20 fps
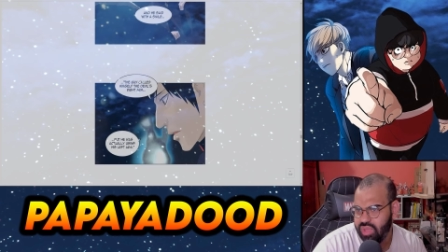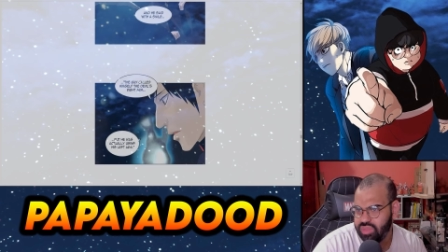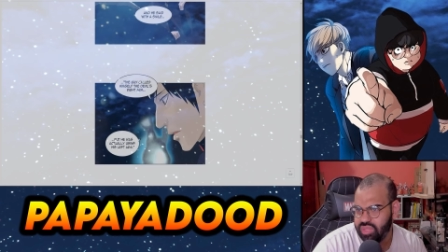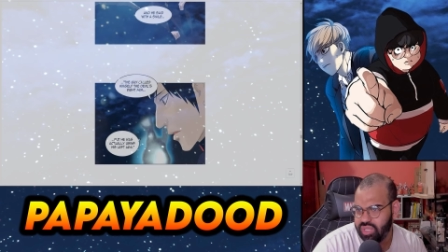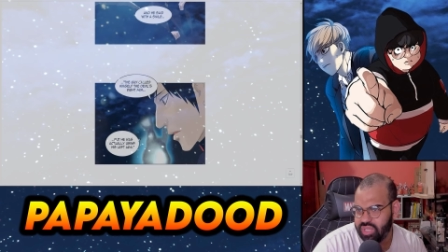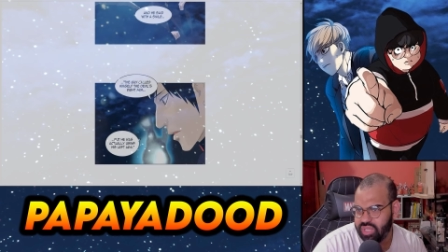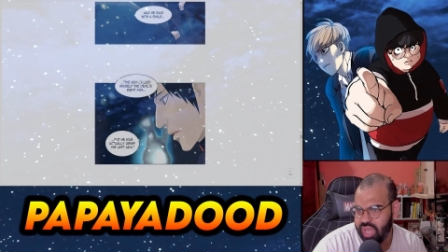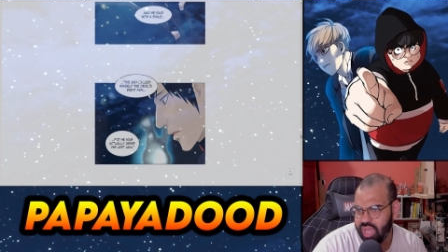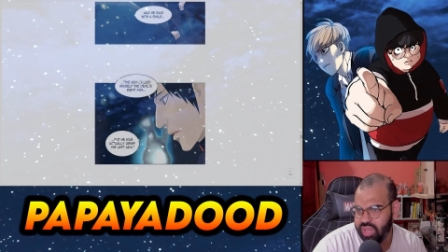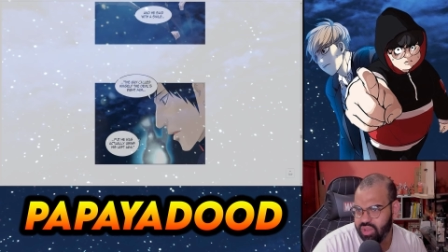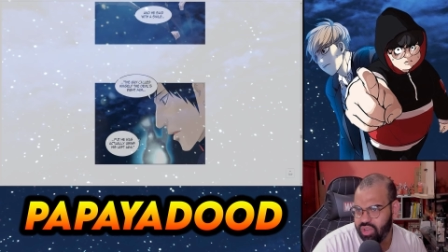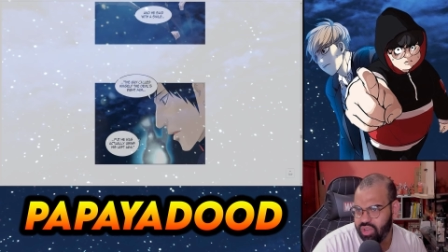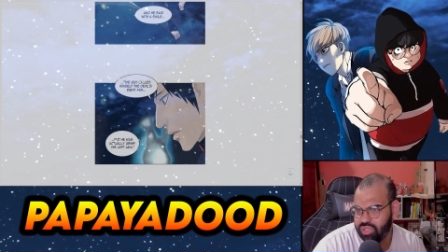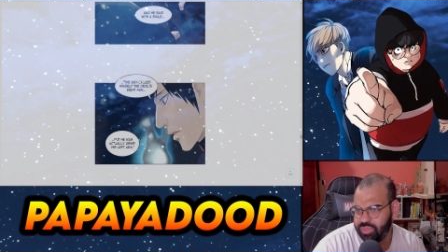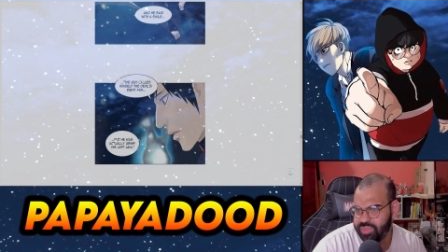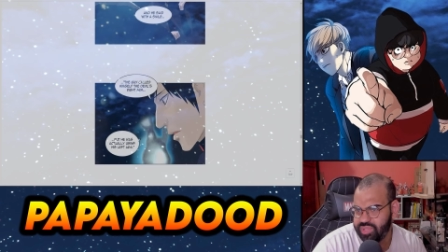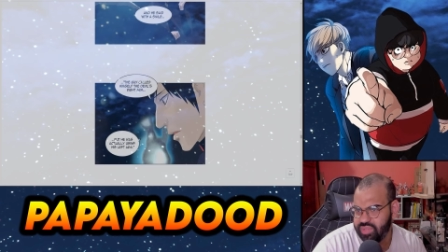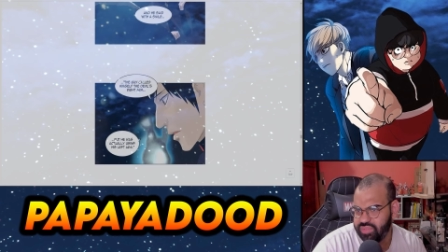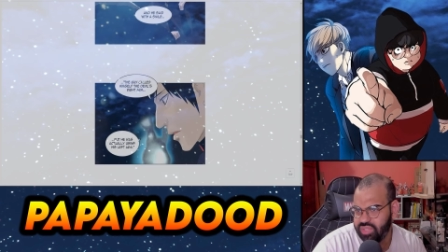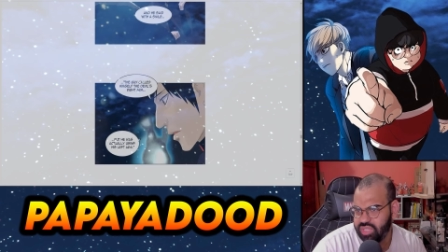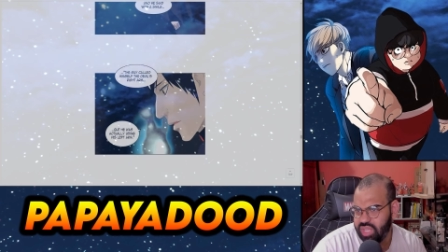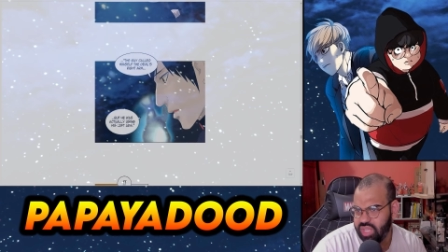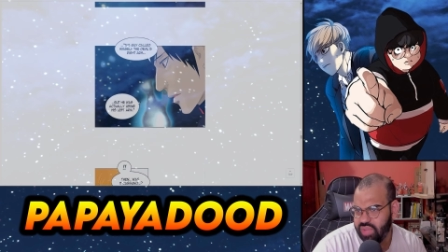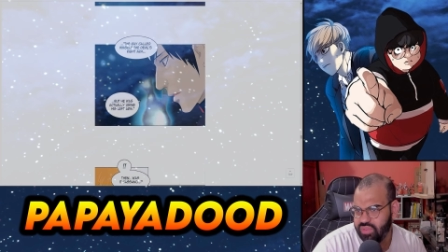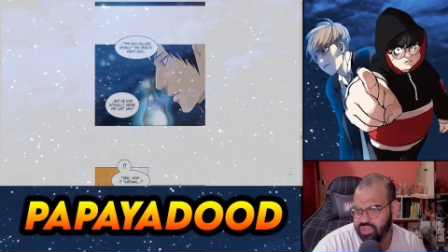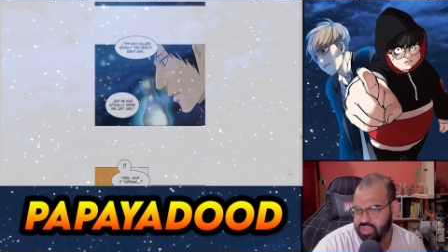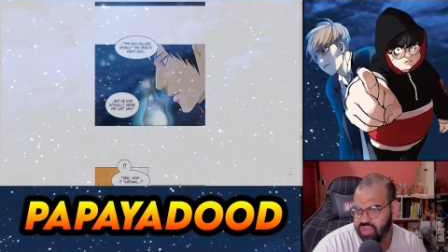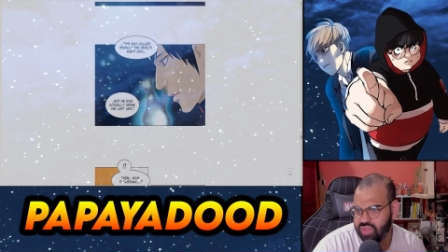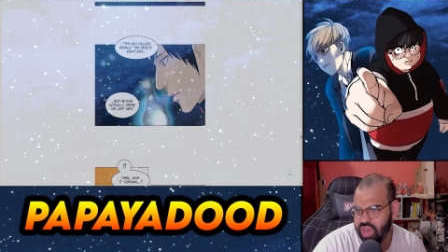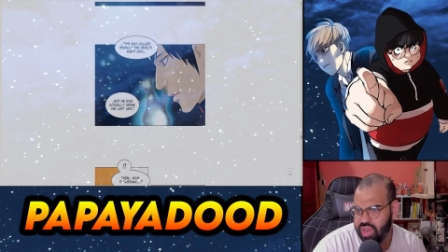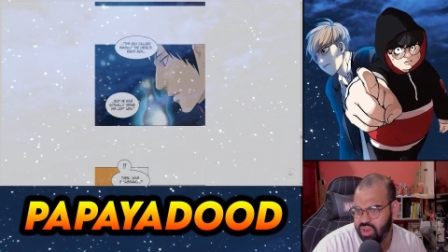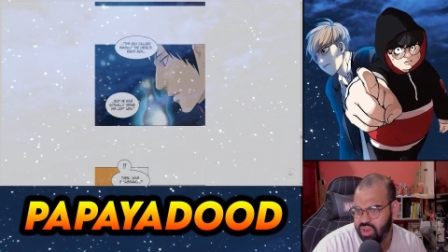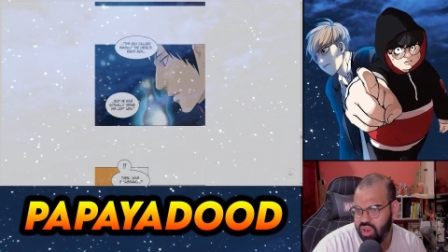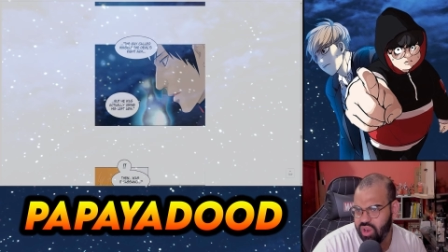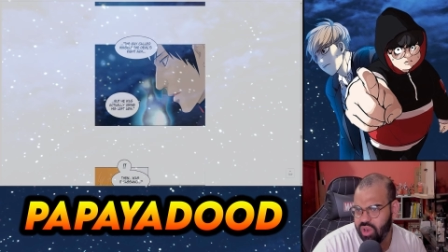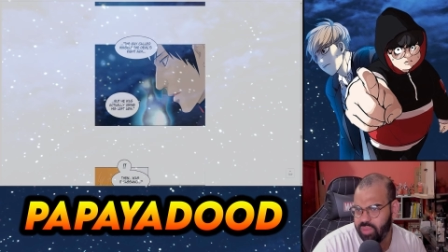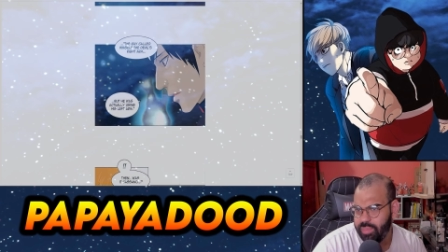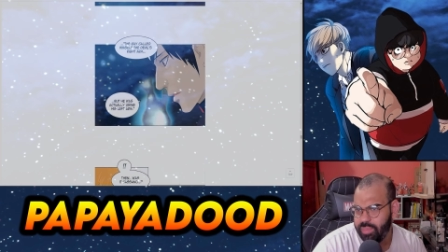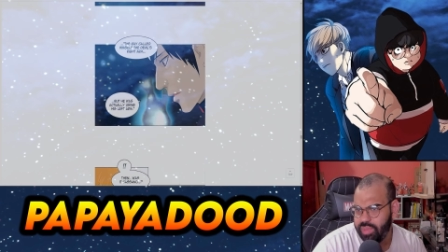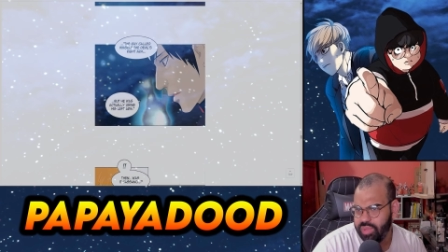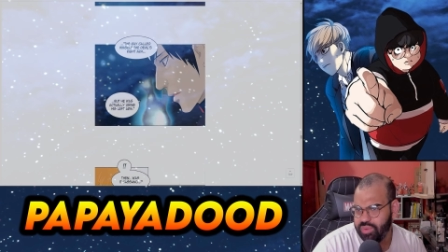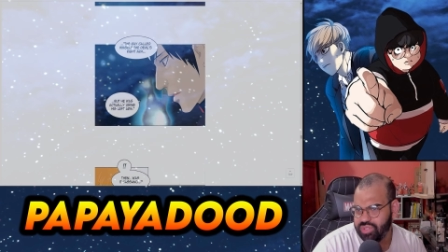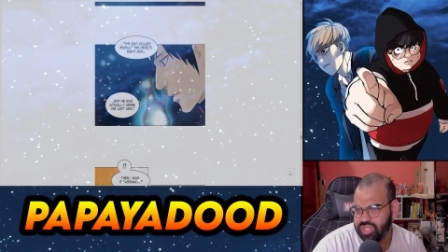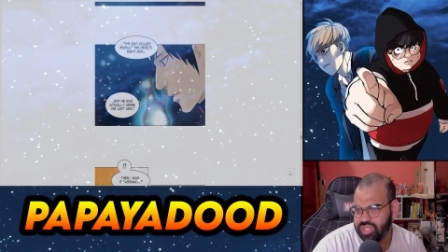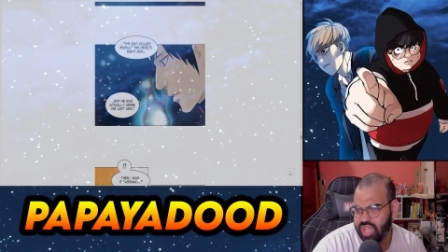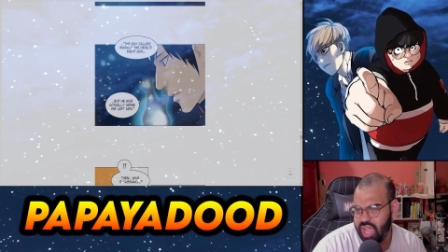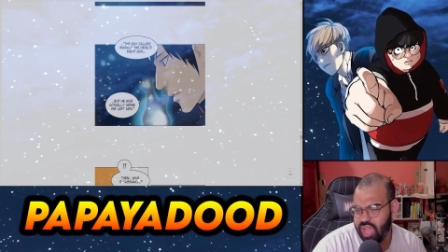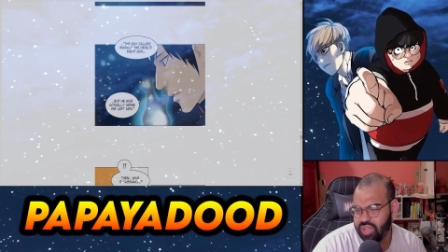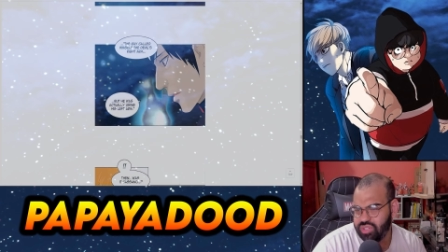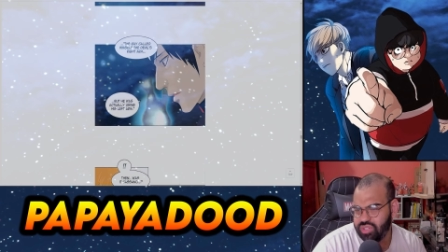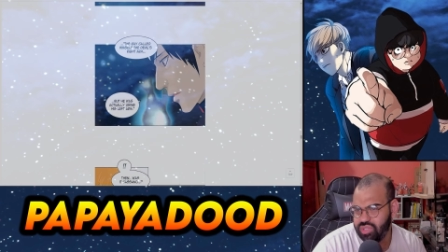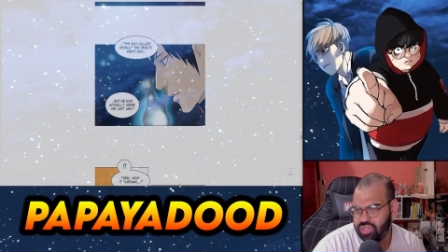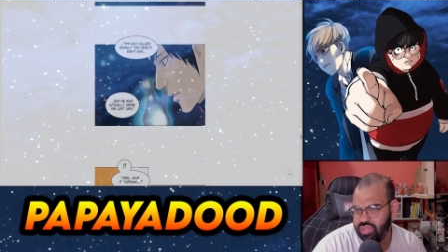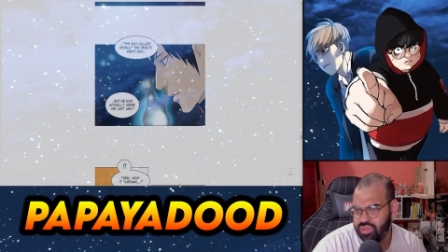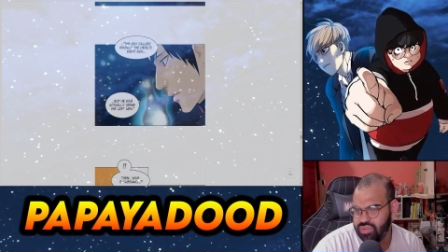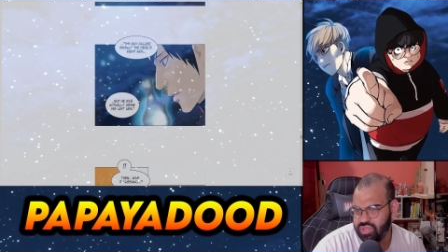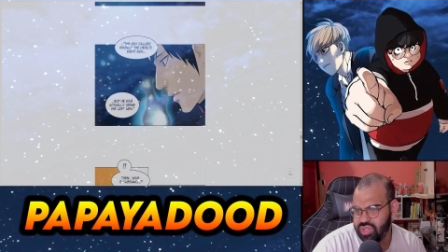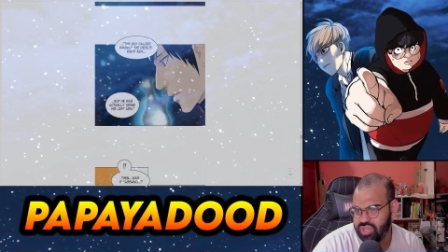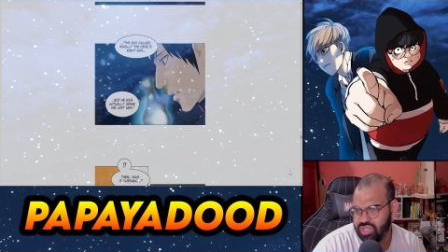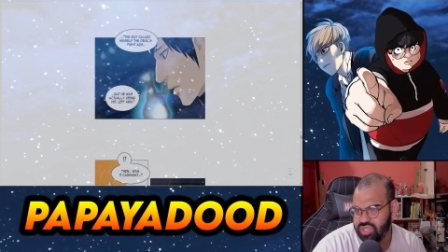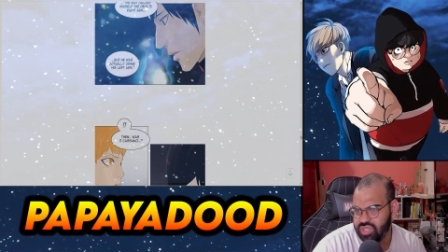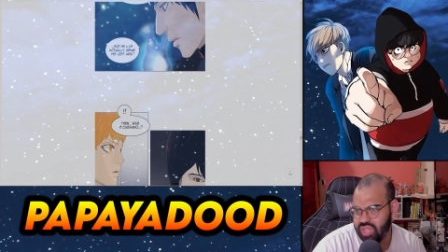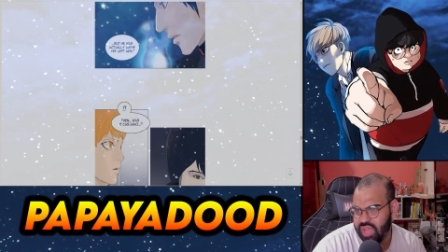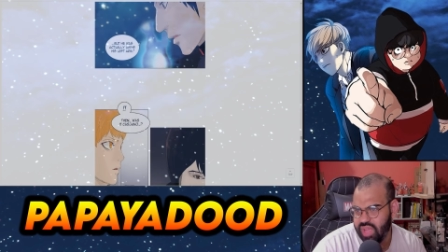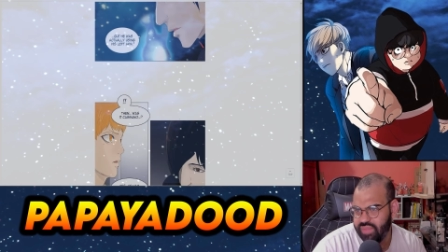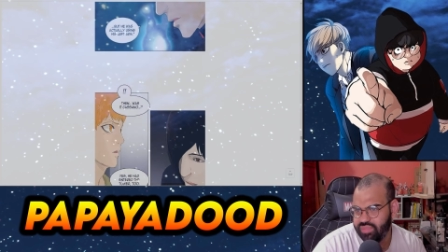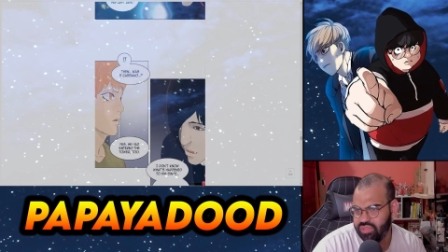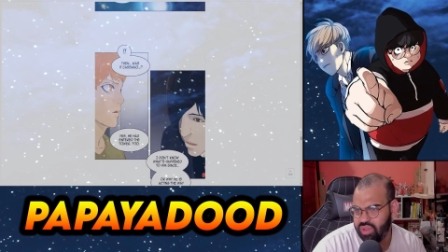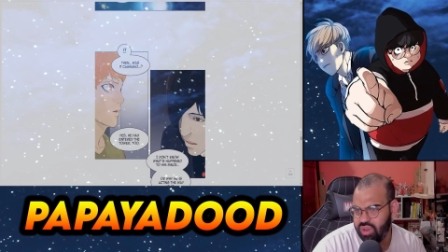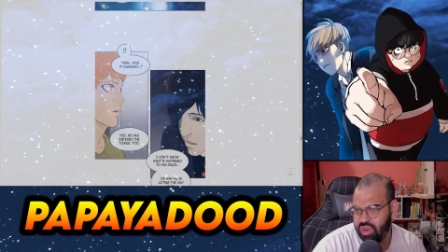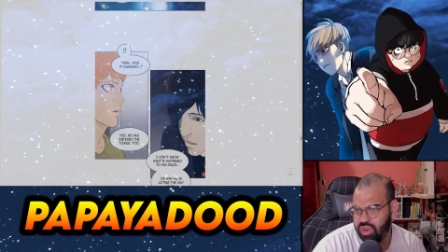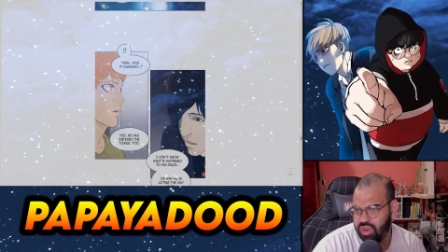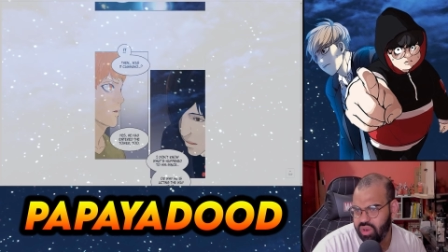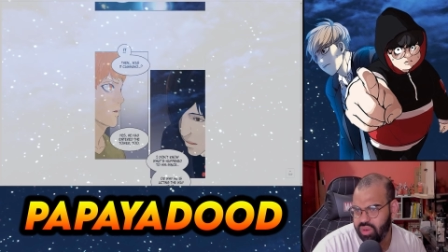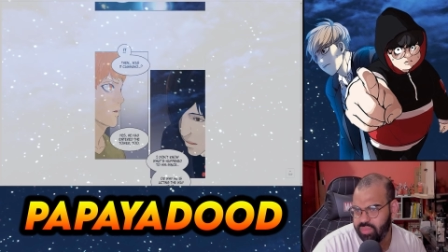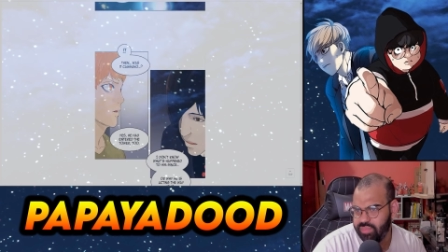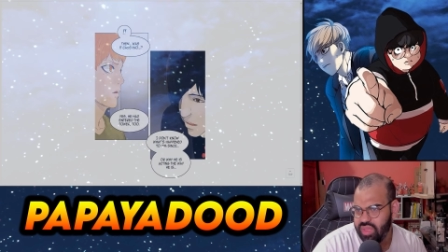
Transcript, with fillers: The guy called himself the devil's right arm. He was actually using his left arm.